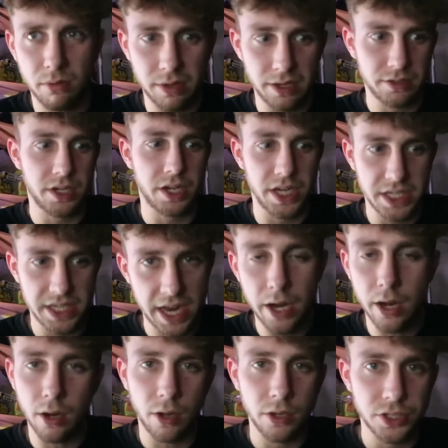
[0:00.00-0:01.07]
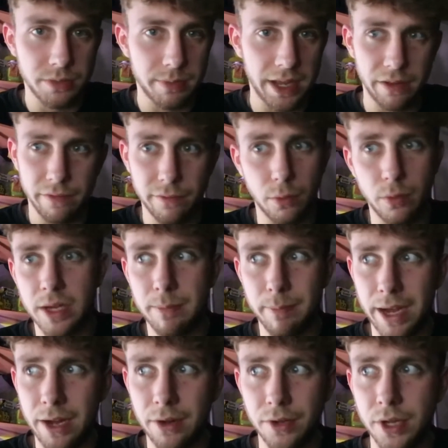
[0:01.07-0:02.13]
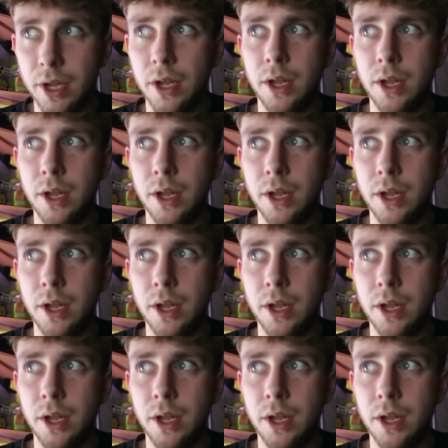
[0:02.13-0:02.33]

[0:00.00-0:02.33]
well, it's only a tenner, like, I'll just pay the £14.